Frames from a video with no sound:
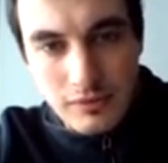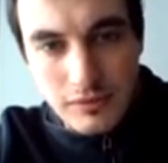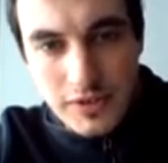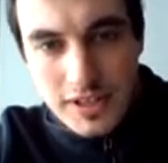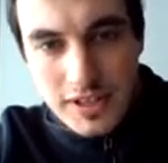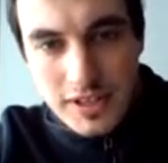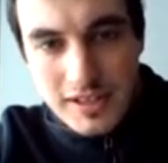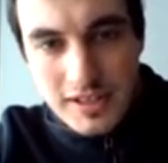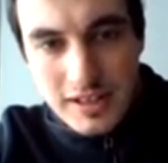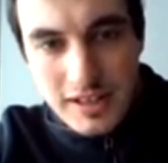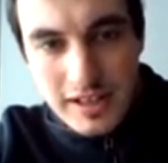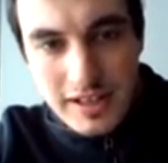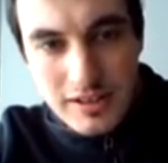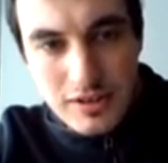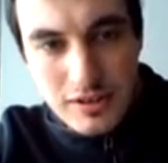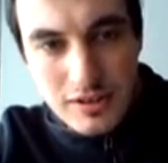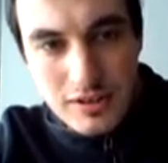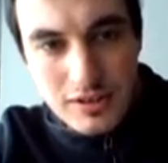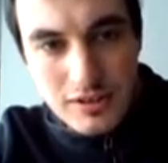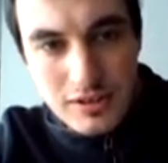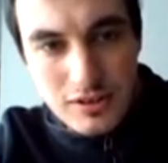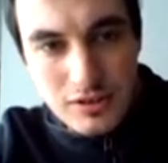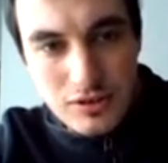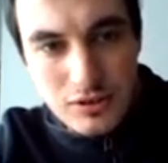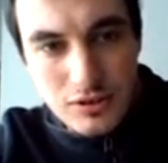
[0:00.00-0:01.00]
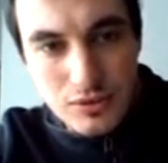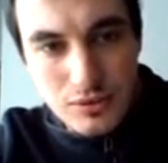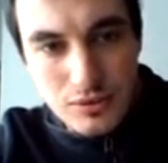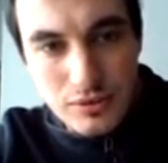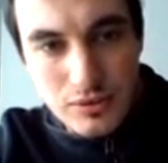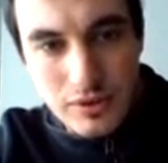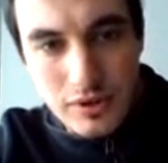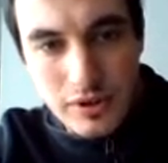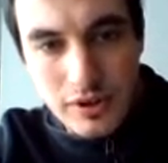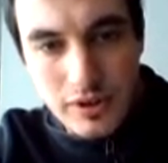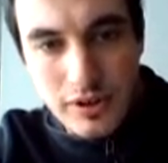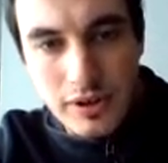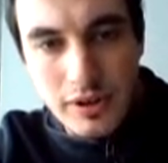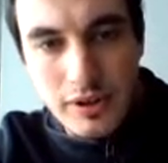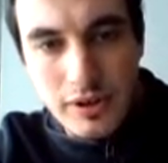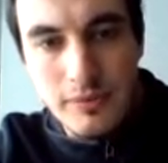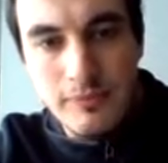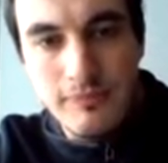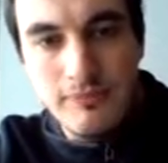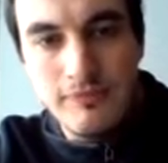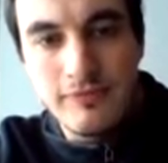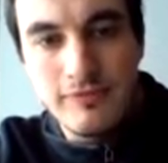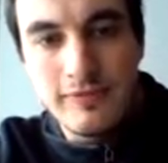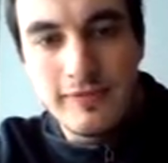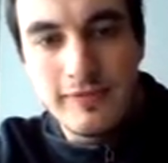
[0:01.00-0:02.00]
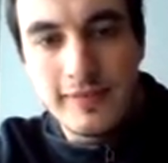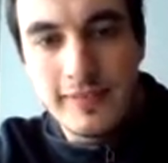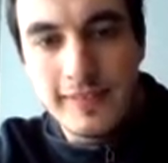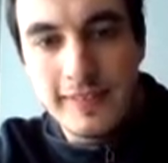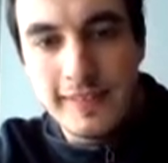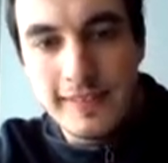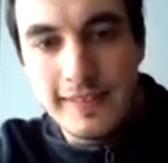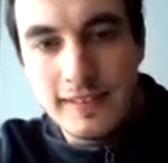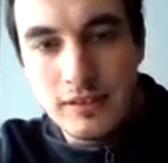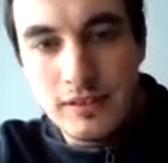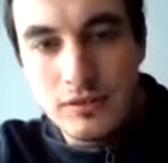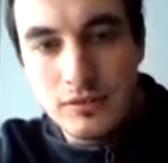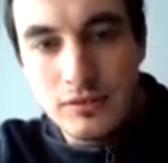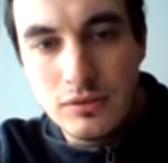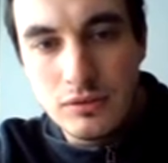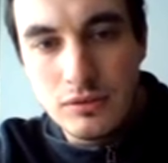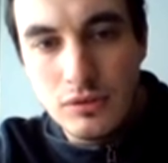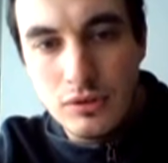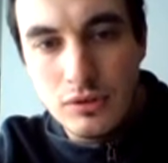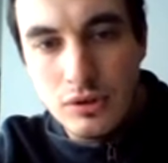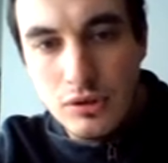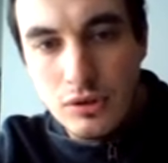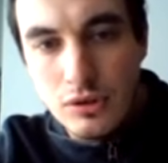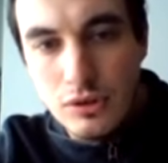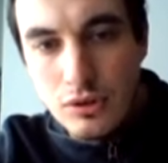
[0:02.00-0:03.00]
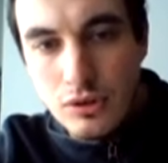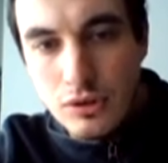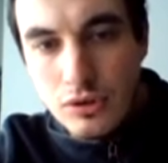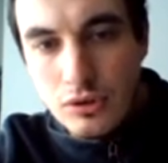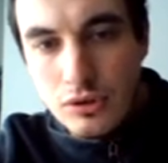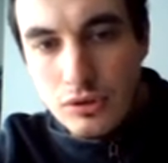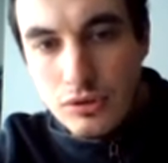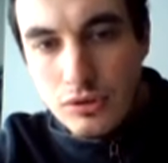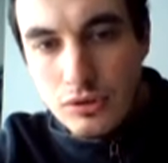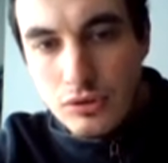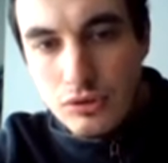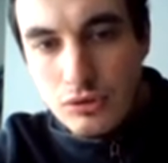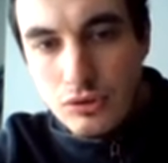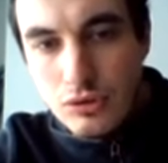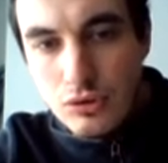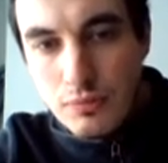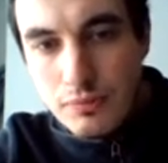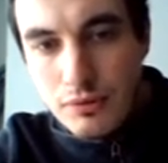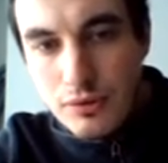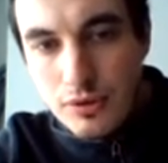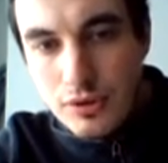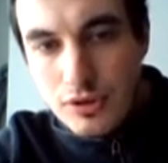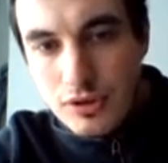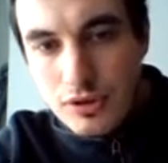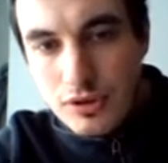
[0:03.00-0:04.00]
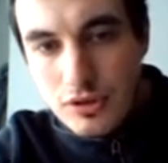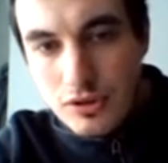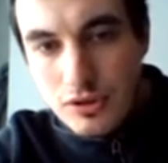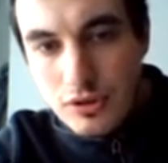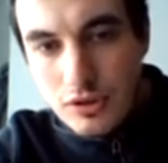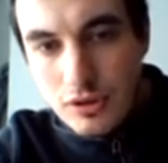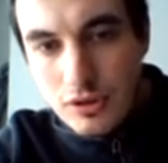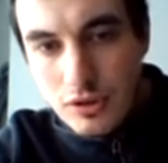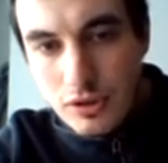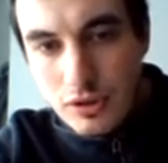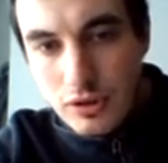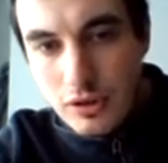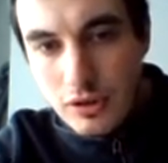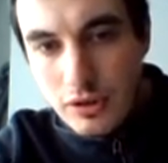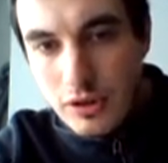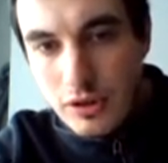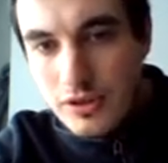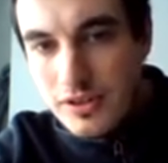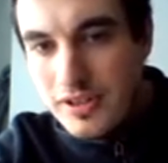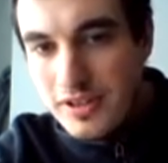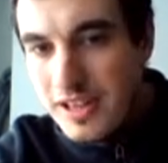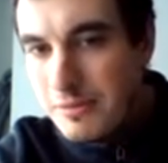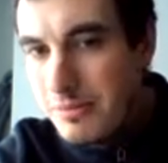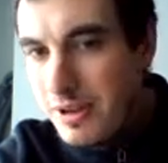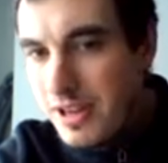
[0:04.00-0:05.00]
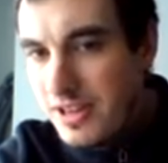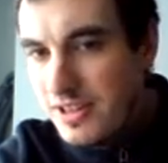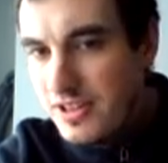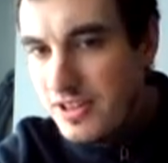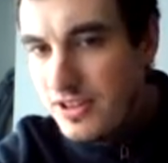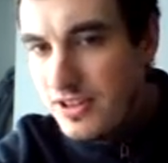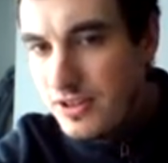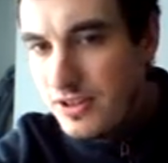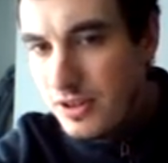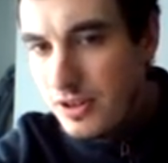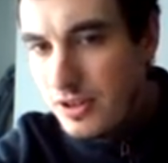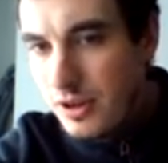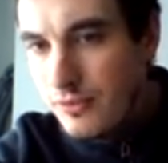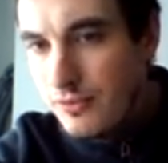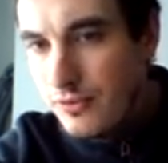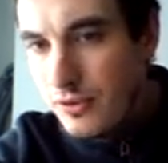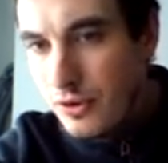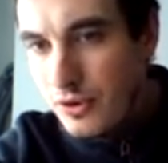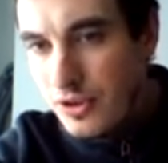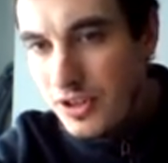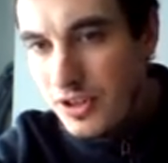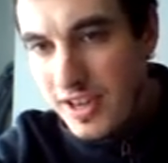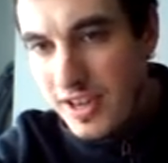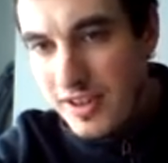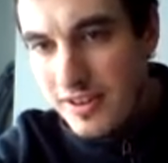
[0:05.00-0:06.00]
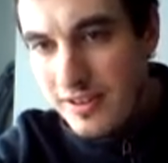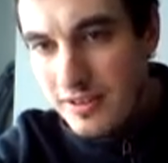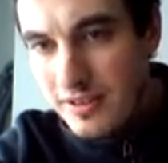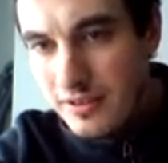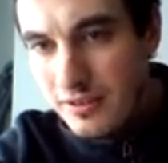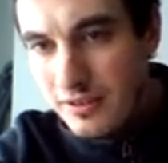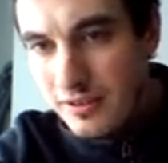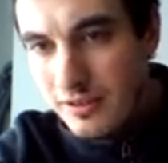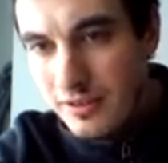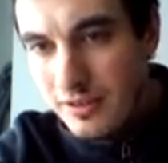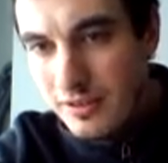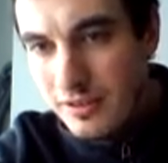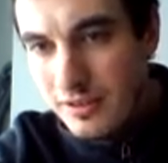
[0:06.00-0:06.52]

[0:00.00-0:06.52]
This led us to put a Z basis of OK